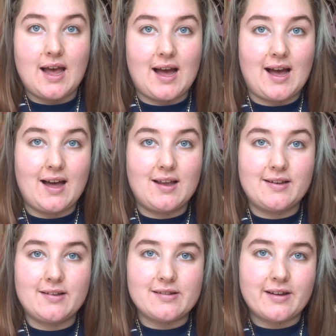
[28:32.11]

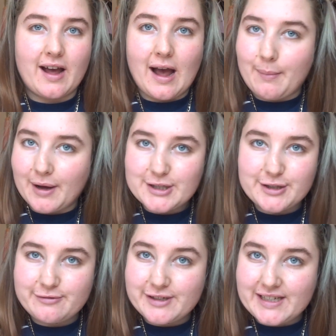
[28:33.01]
and I'm
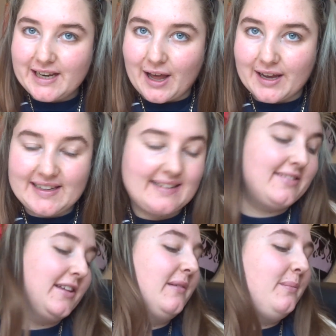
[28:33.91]
actually really liking
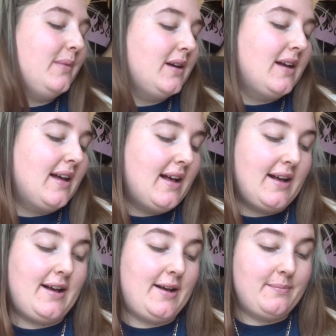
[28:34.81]

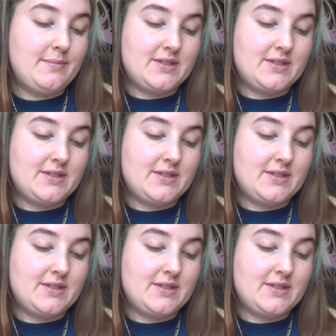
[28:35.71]
them.